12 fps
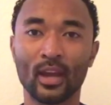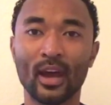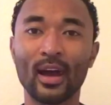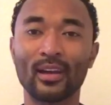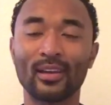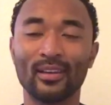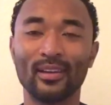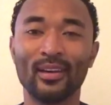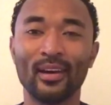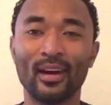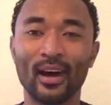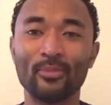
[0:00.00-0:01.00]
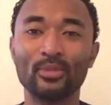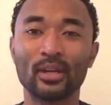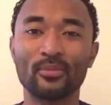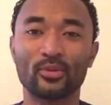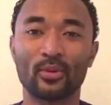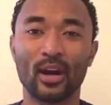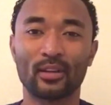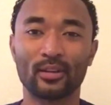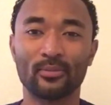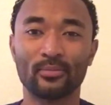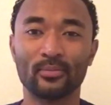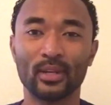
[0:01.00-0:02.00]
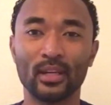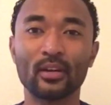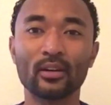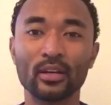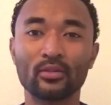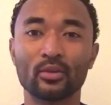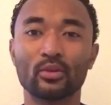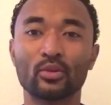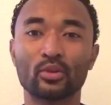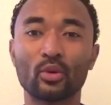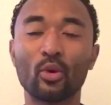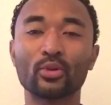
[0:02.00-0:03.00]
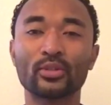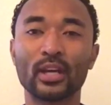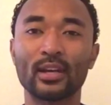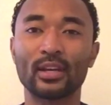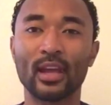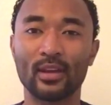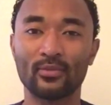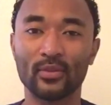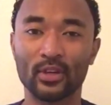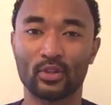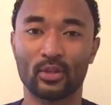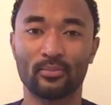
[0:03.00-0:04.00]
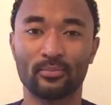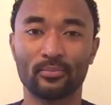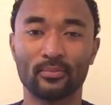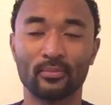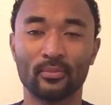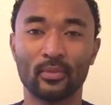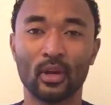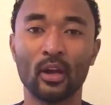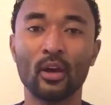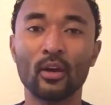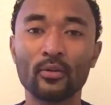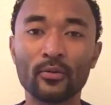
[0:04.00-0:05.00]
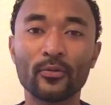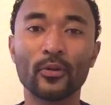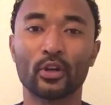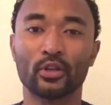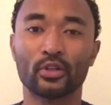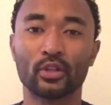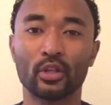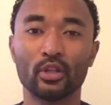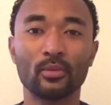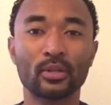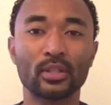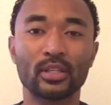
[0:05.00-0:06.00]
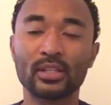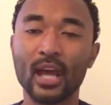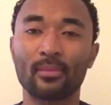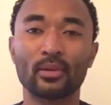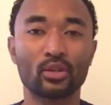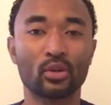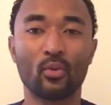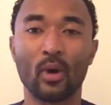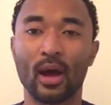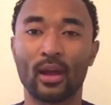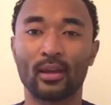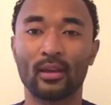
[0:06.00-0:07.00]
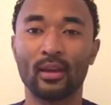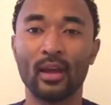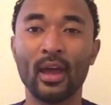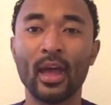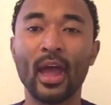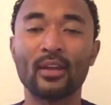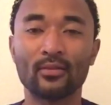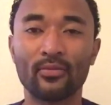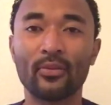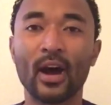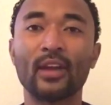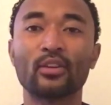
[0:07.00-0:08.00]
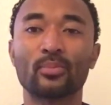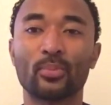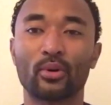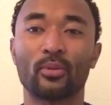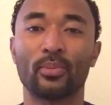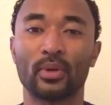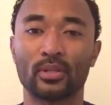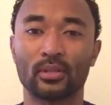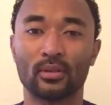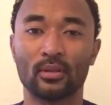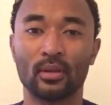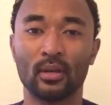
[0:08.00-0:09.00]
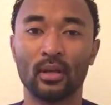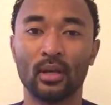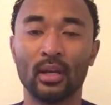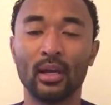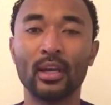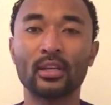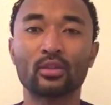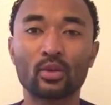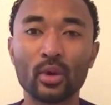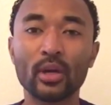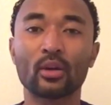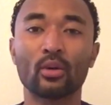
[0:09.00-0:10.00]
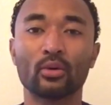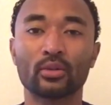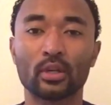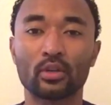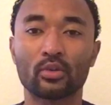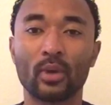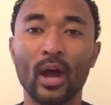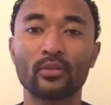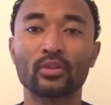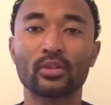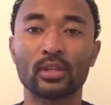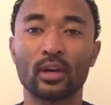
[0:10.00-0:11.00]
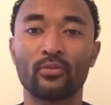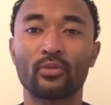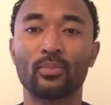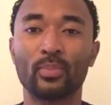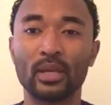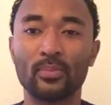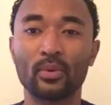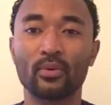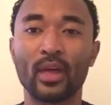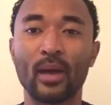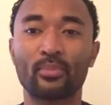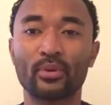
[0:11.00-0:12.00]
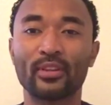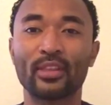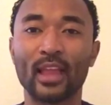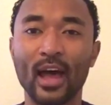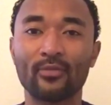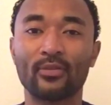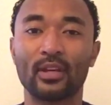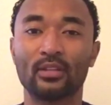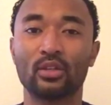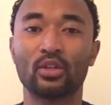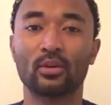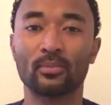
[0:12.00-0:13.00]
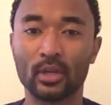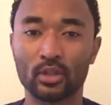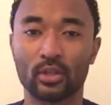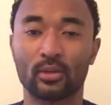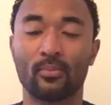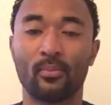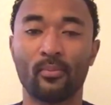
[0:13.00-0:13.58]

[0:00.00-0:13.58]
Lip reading: Hi, I'm James Riley, here to introduce goal setting and vision. First, you must establish your why and define your purpose. It is critical to surround yourself with people that breathe life into your mission.